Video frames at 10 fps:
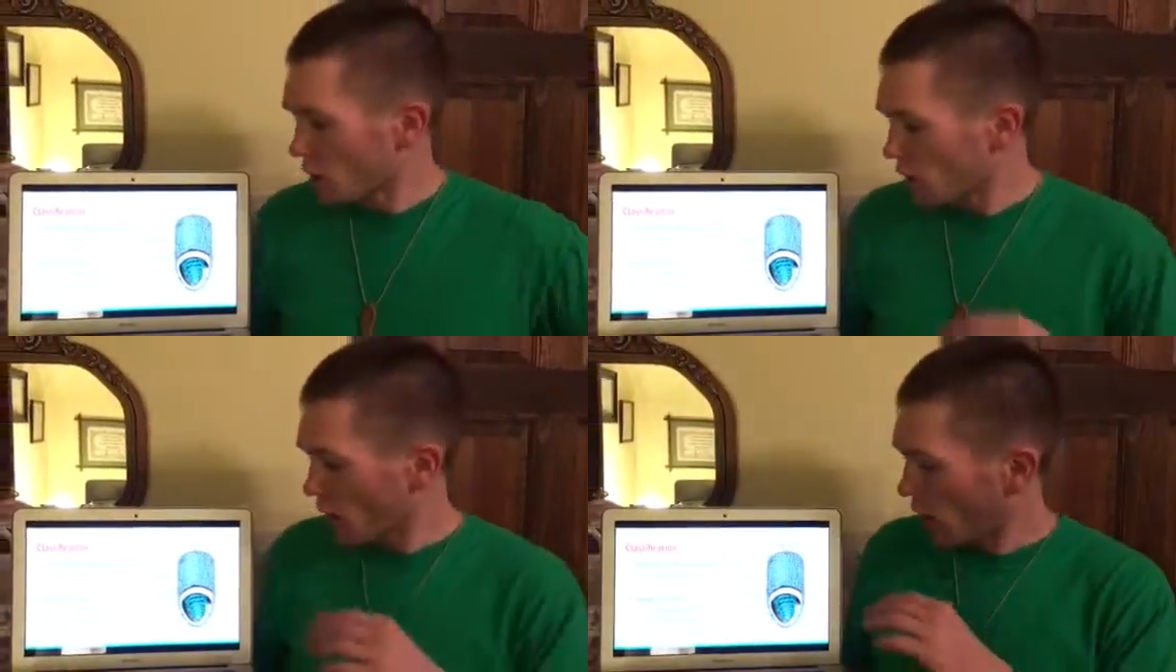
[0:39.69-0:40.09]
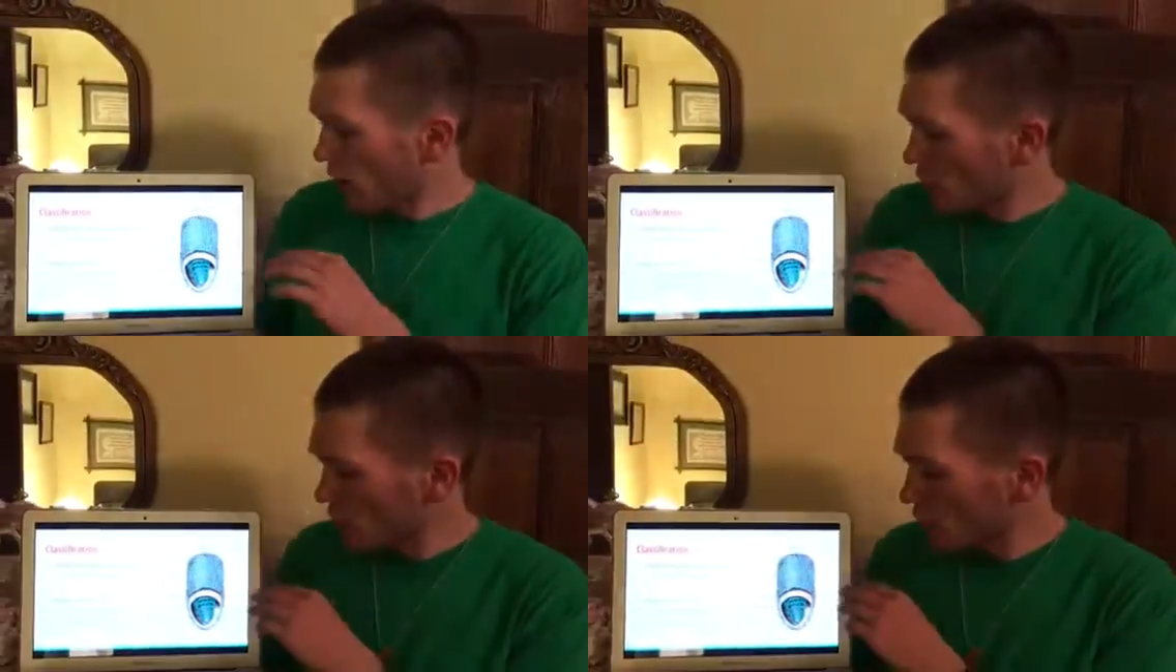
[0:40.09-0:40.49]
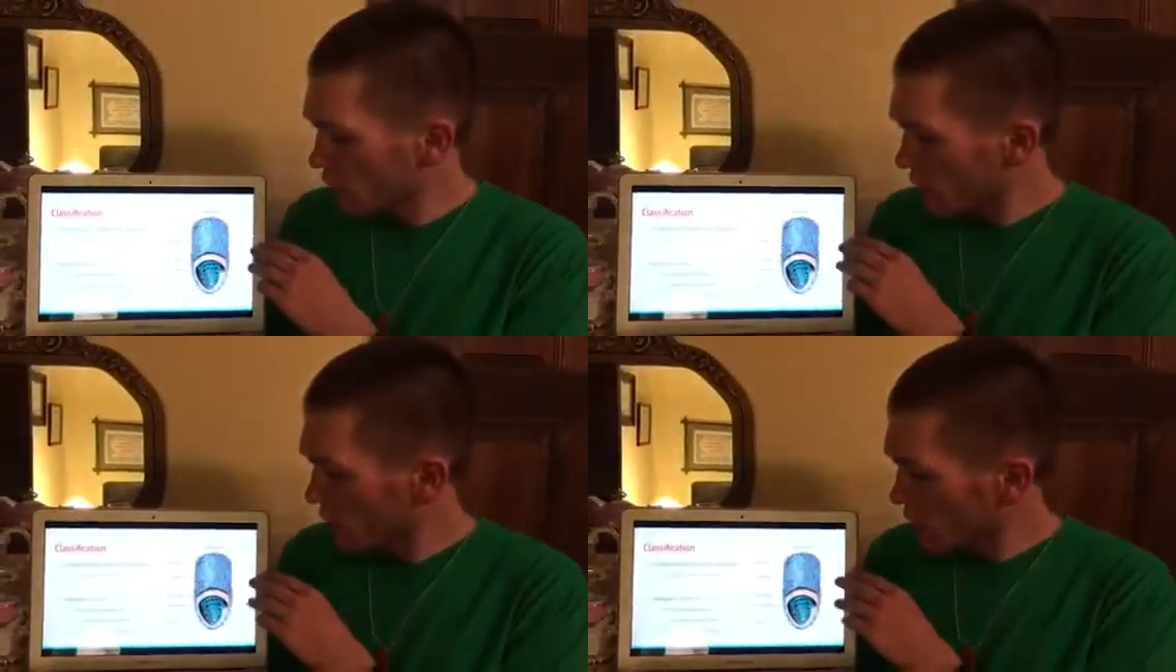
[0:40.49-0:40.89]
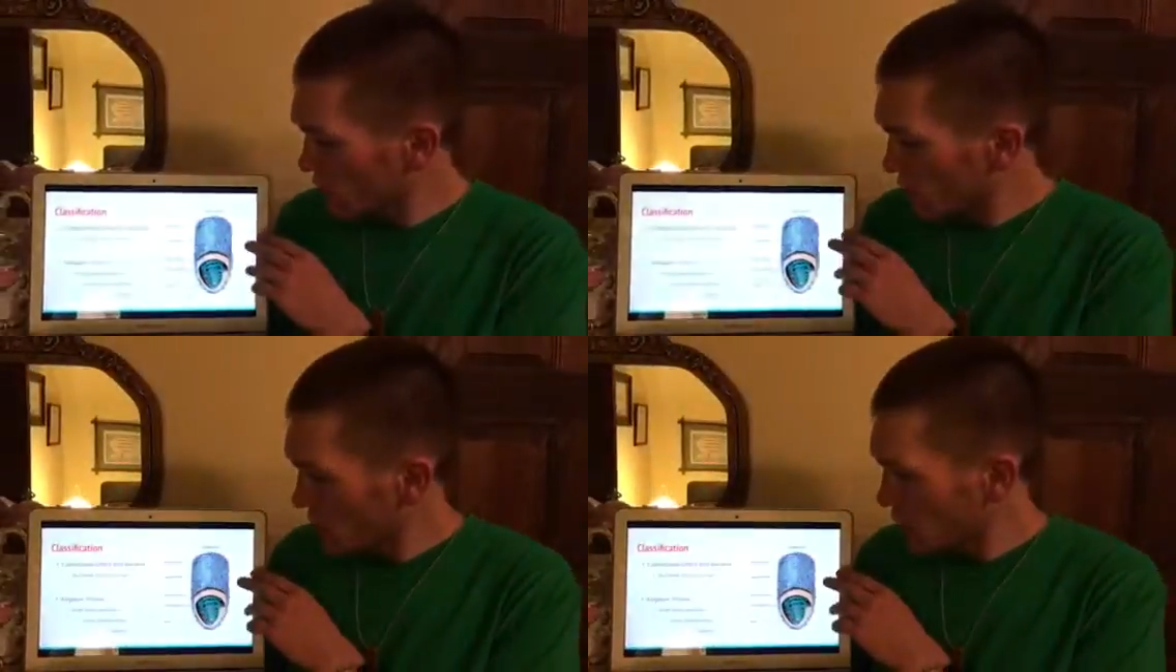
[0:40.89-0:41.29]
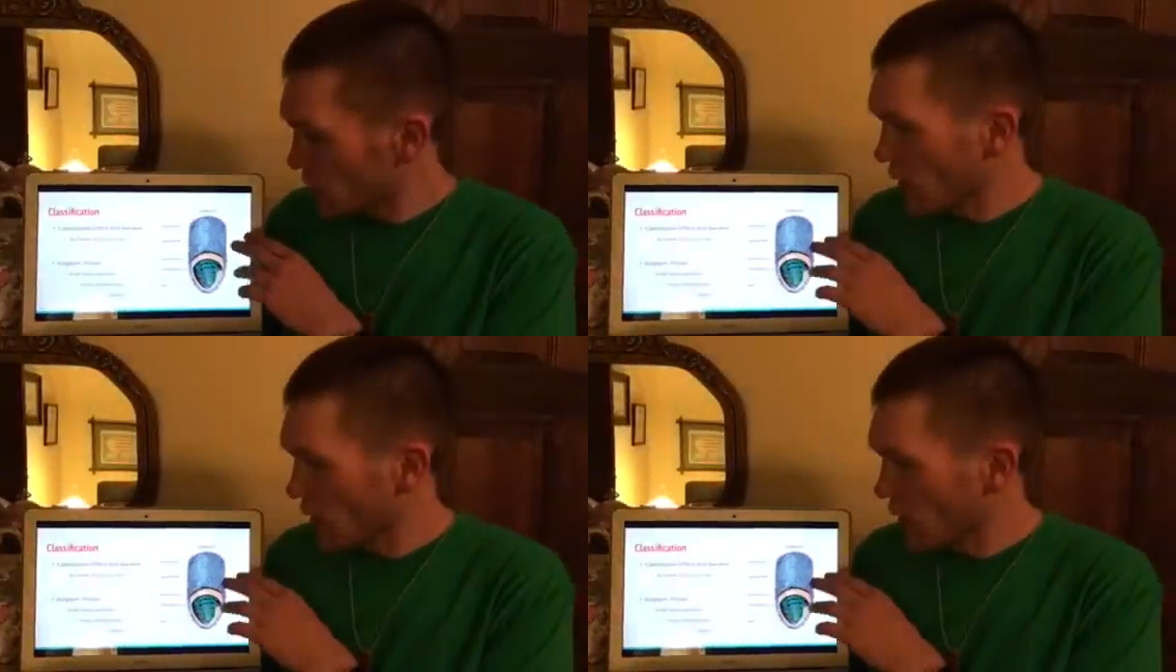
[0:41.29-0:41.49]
Now I've included this picture.